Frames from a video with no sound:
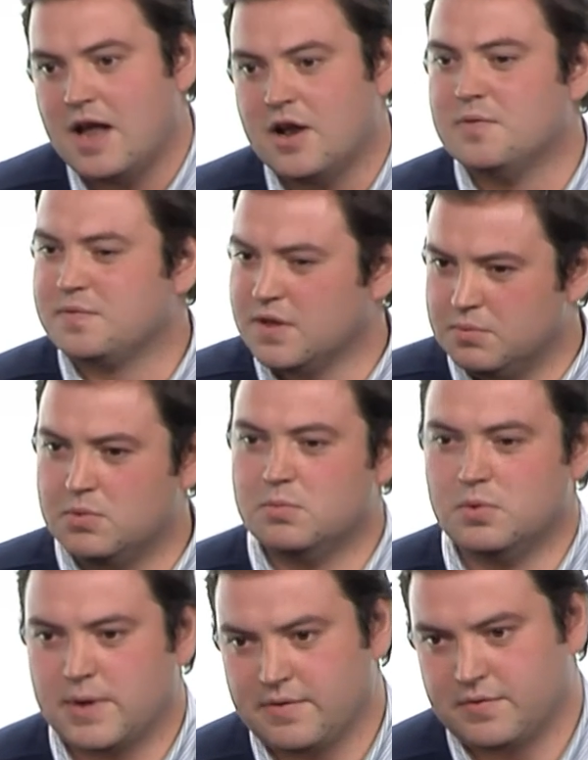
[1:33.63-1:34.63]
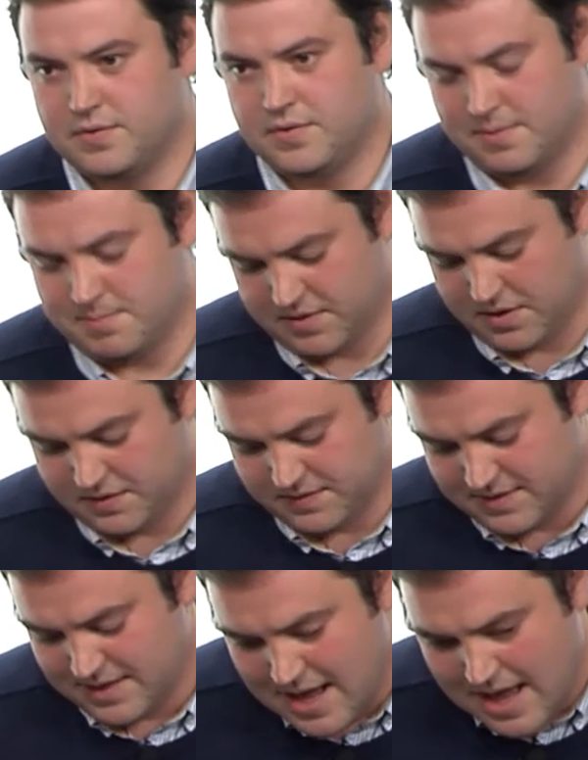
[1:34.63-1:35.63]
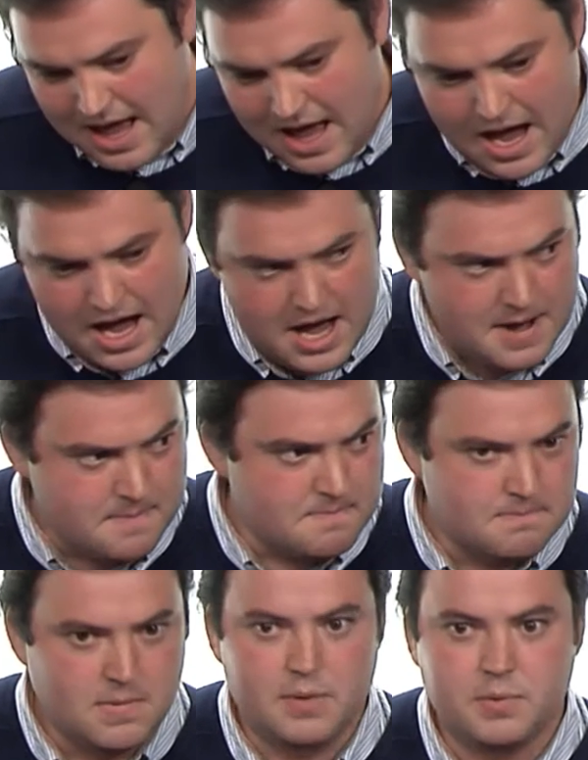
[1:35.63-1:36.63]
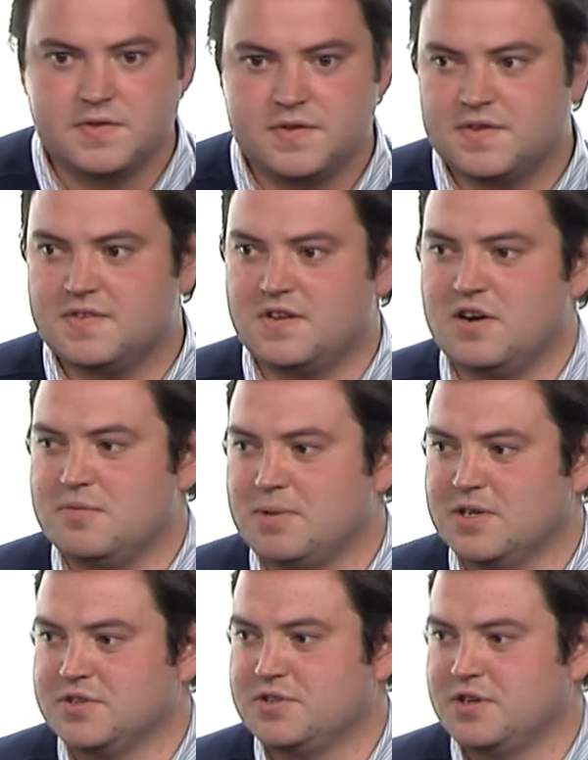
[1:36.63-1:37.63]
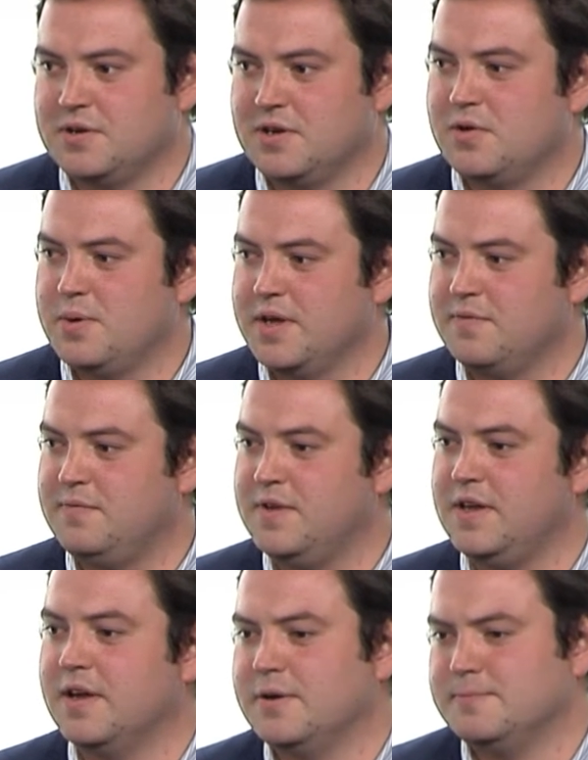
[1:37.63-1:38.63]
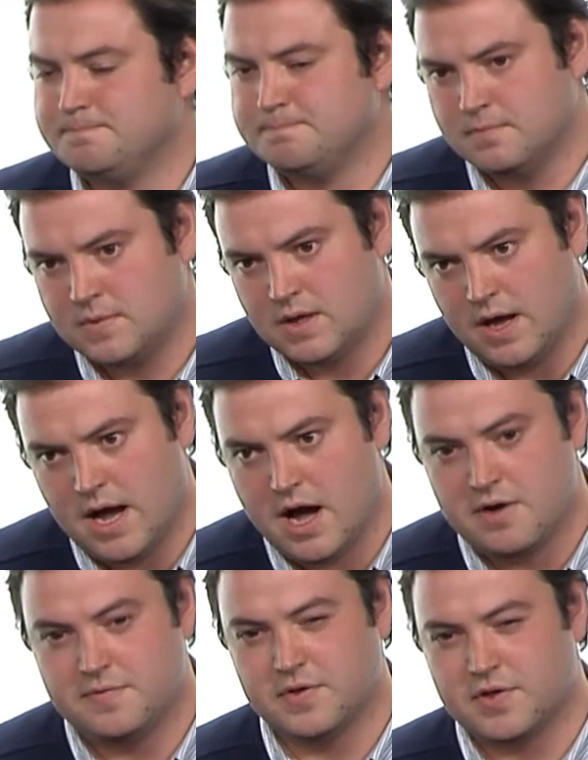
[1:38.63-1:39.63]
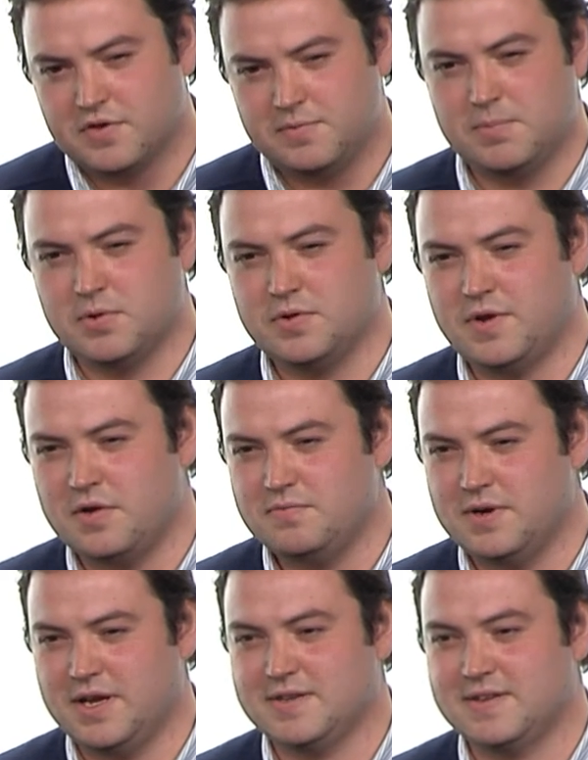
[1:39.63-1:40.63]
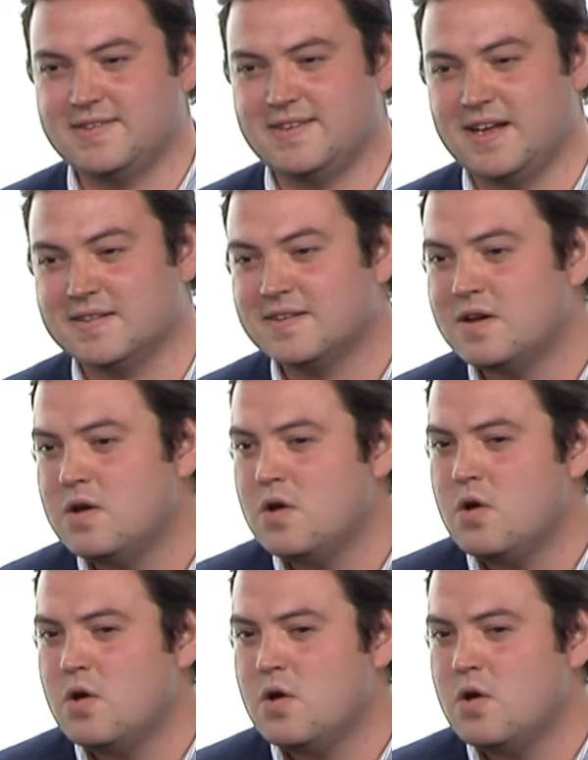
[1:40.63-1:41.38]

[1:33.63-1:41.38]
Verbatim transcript: and hopefully we'll get through some of those. I wanted to start by just showing a quick video. For those people who don't really understand